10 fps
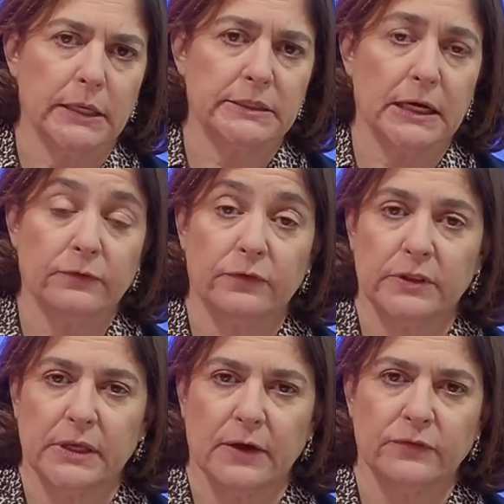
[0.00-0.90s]
down
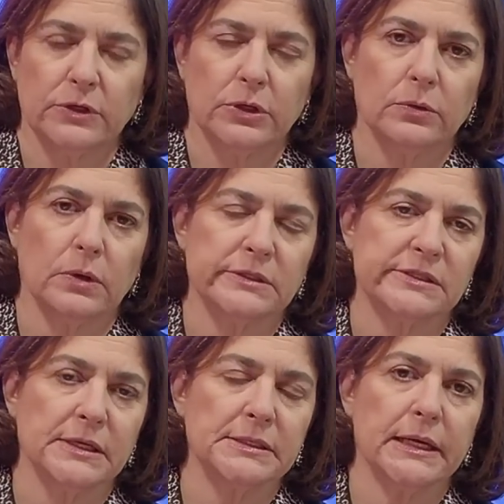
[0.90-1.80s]
Fifth Avenue on
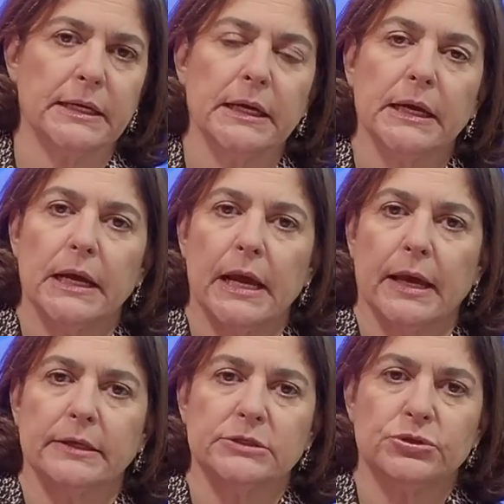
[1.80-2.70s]
Sunday,
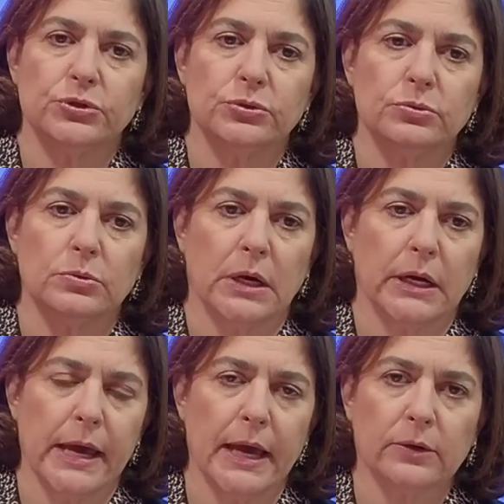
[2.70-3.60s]
and to
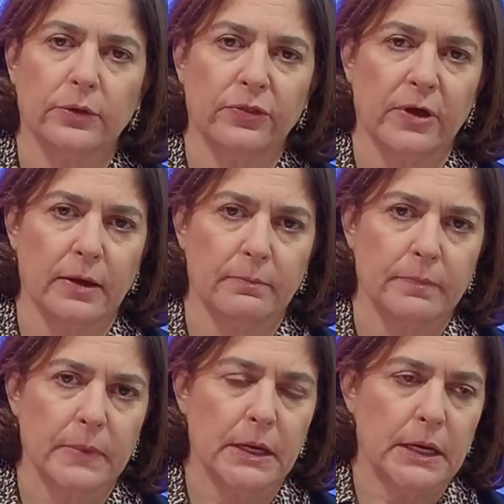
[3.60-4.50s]
heckle them
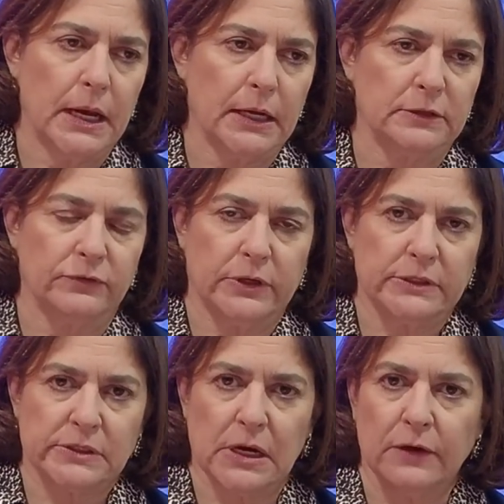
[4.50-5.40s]
at the
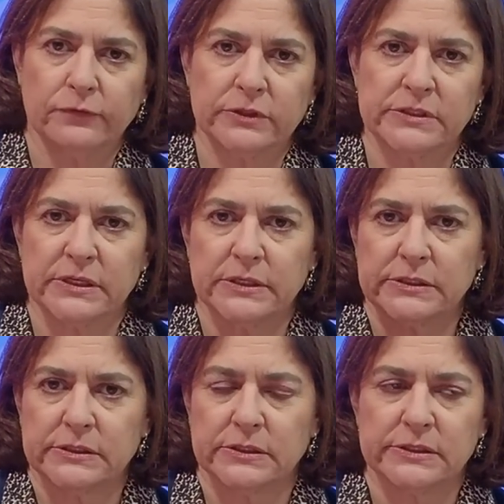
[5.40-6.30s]
various
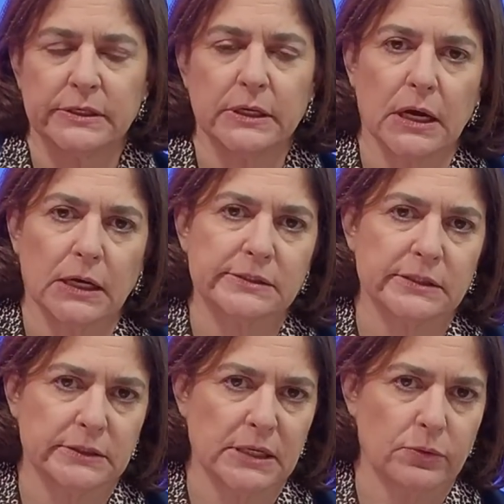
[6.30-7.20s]
conferences and synagogues
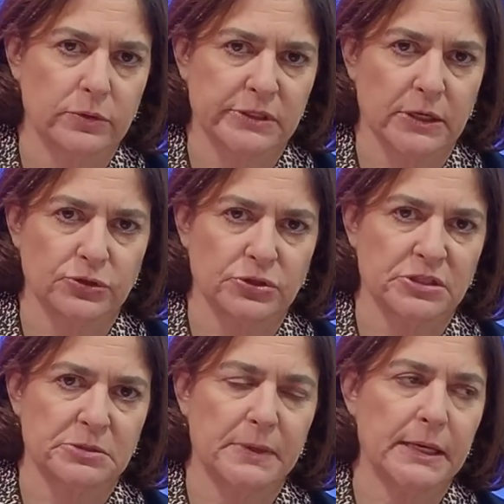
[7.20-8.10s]
that they were scheduled to
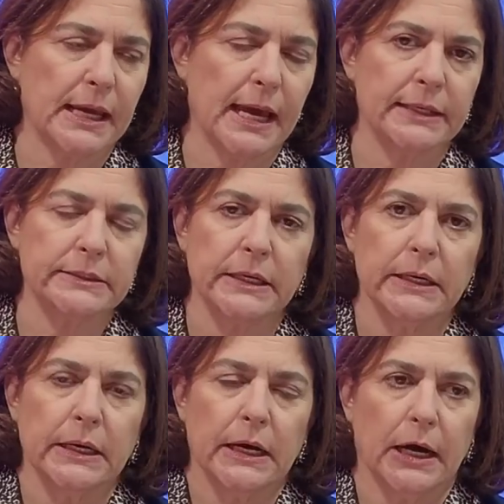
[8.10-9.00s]
speak at.
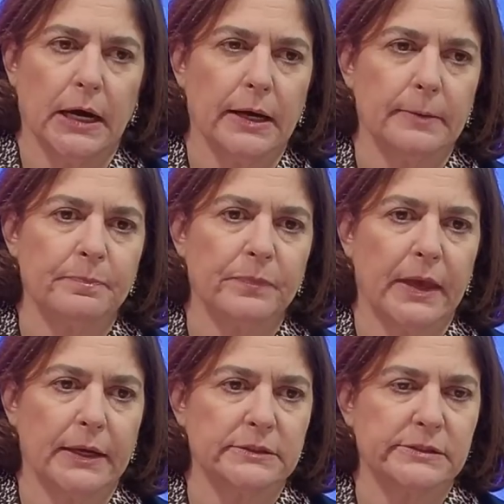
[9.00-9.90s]

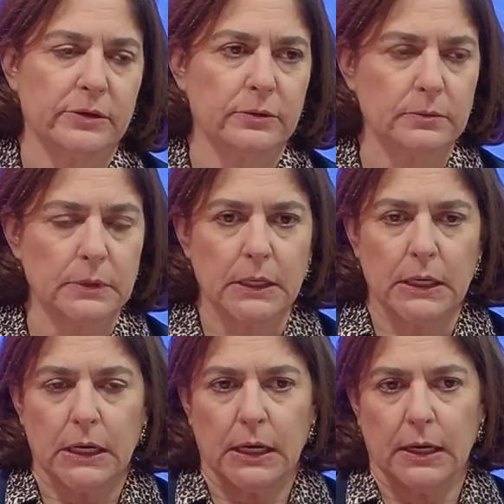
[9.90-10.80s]
And so
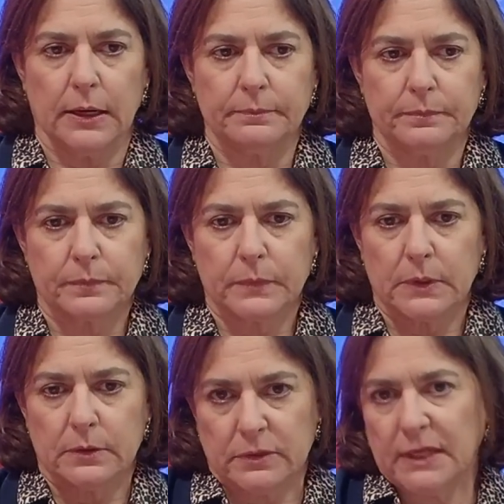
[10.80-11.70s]

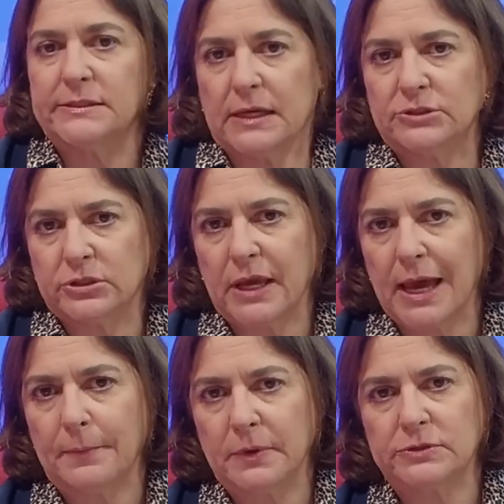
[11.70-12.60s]
that's actually
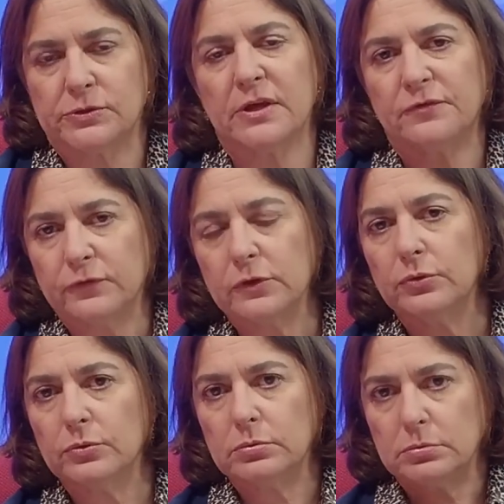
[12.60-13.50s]
happened. So they
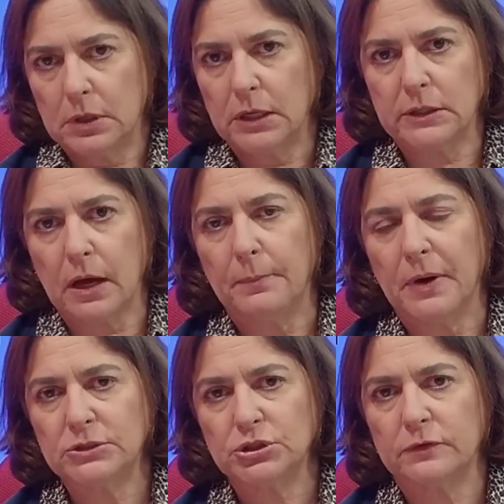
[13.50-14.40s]
flew, a
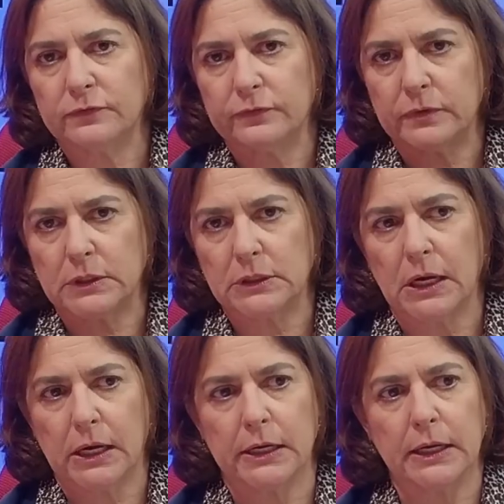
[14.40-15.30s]
bunch of
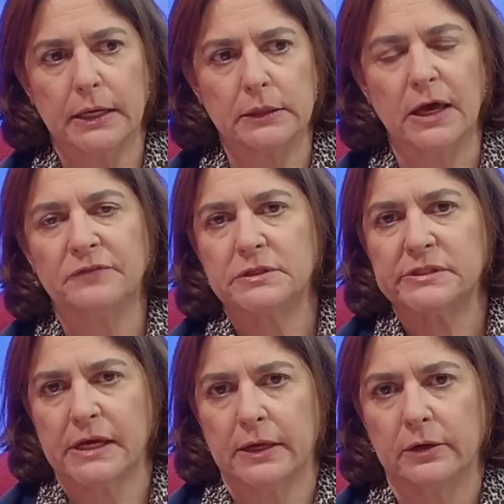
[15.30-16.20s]

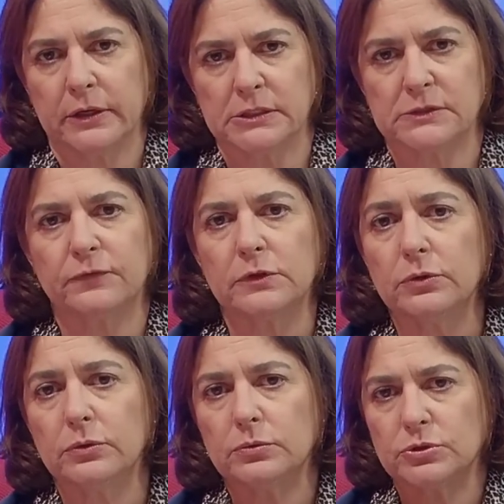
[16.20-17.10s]
leftist anarchists
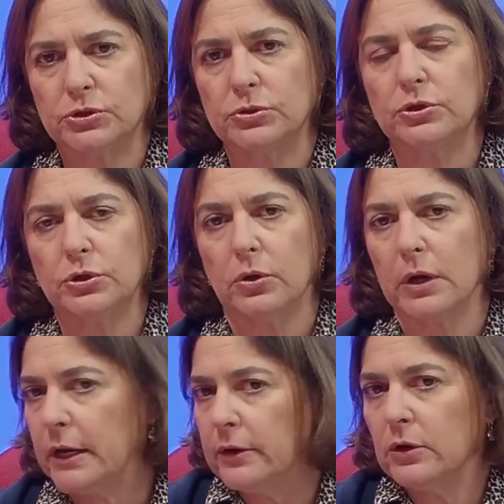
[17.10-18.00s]
flew to New York.
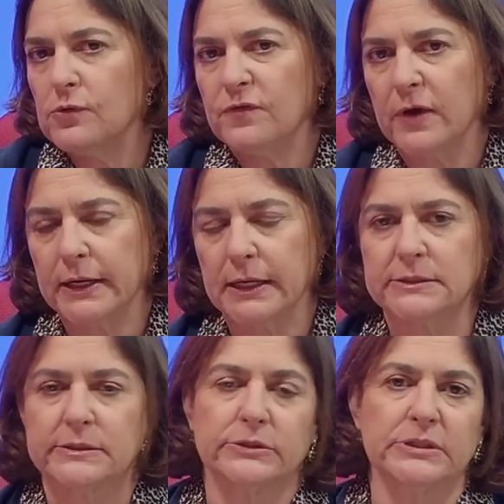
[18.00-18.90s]
I don't know who
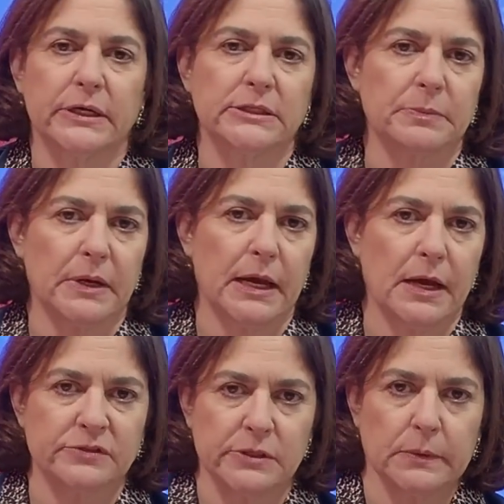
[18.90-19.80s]
financed their tickets, but I
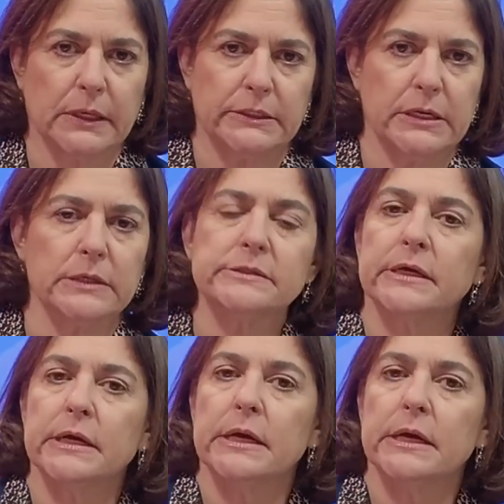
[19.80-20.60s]
have some ideas.